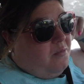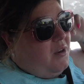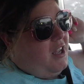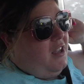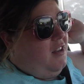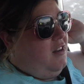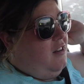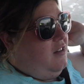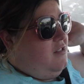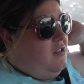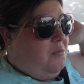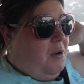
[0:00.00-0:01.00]
and
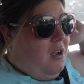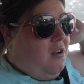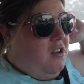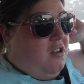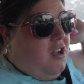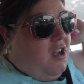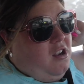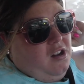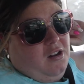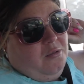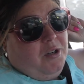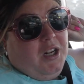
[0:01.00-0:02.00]

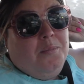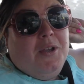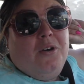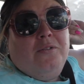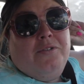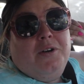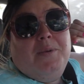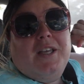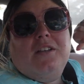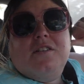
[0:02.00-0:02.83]
we're gonna be home for a bit.